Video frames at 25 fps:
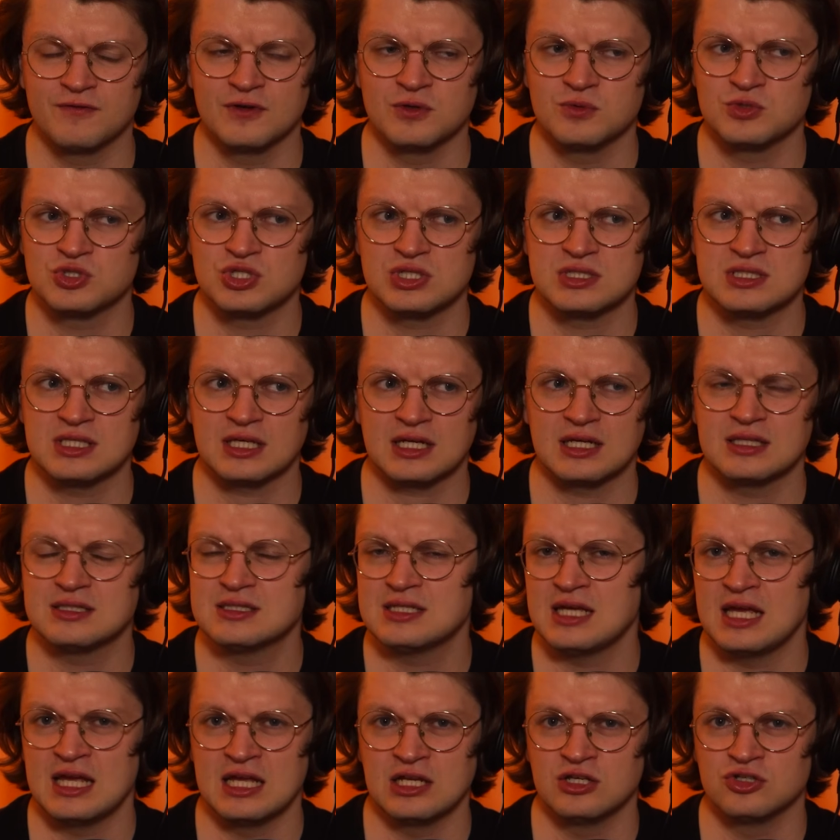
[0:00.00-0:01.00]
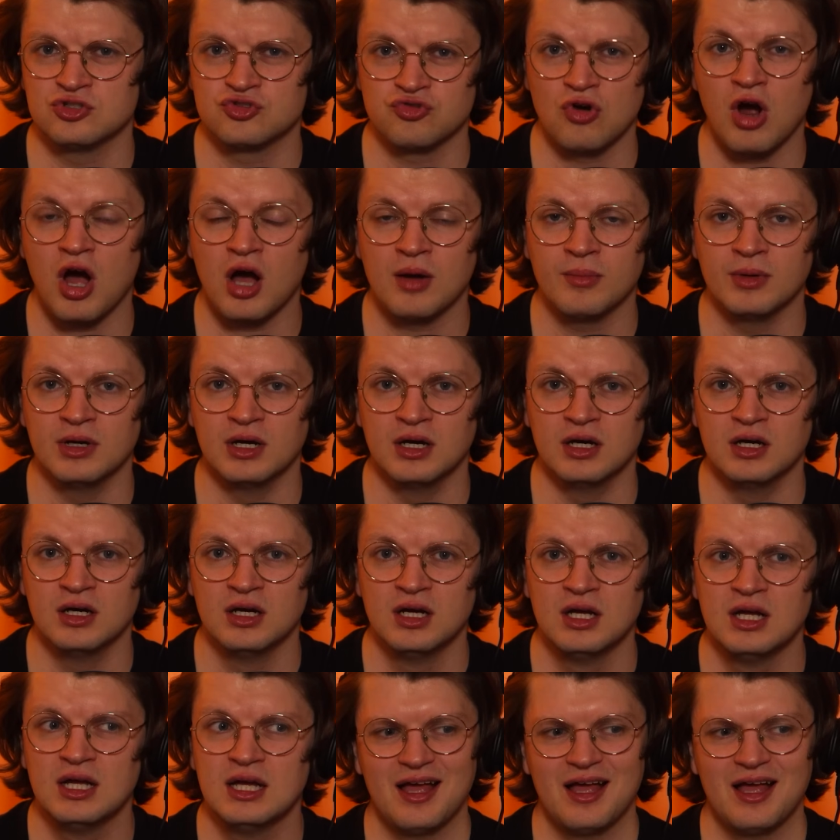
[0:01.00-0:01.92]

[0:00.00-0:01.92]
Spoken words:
It was just like a teen drama.